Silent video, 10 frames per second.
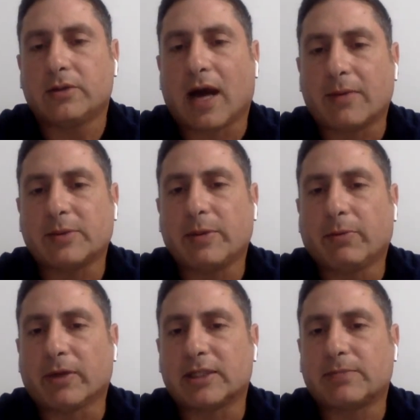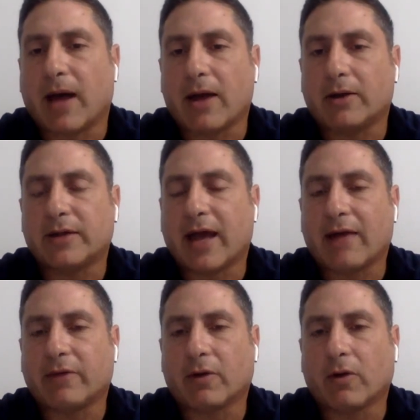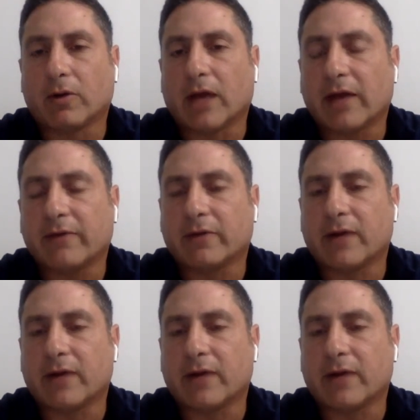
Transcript: jobs that people aspire to have their whole life.